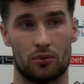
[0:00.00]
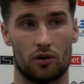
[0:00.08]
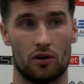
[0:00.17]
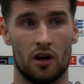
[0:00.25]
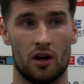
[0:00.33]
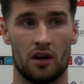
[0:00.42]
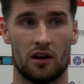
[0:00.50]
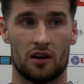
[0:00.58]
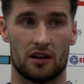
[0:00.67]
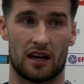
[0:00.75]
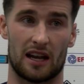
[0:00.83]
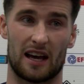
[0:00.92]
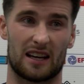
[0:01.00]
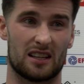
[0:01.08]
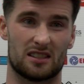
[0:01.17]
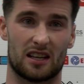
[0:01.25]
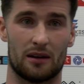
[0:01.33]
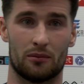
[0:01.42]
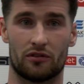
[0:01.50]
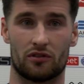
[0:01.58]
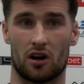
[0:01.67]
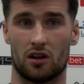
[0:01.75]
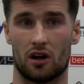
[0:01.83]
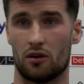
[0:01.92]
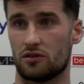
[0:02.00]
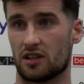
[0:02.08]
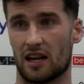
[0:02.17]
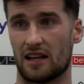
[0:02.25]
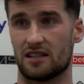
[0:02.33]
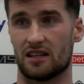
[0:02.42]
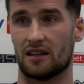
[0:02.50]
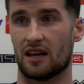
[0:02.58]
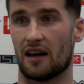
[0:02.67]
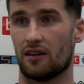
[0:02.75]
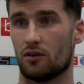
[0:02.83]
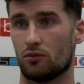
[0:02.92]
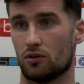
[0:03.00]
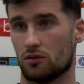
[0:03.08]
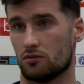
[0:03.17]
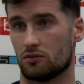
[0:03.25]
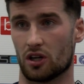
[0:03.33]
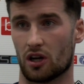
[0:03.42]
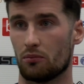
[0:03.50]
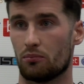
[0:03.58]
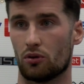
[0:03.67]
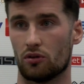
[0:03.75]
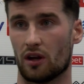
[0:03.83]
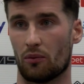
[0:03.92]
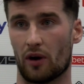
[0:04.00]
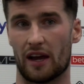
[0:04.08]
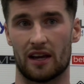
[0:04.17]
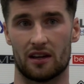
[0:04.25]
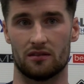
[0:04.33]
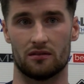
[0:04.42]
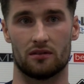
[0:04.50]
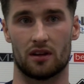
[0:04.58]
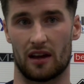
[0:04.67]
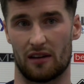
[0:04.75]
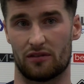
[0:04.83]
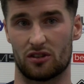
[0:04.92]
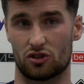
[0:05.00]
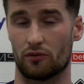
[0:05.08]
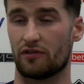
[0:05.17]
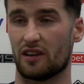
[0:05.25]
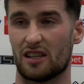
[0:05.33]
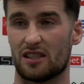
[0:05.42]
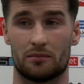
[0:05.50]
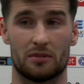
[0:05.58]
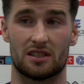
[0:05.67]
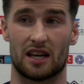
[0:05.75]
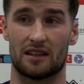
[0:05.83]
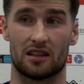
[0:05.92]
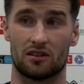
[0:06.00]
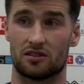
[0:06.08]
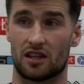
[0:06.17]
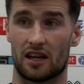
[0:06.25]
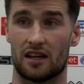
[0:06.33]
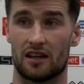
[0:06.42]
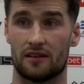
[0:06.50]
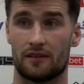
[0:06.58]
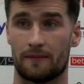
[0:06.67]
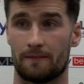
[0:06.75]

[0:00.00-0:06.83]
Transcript: But yeah, like I say, we've got loads of lads in there that will, you know, pull their weight, and that if something needs to be said, they'll say it.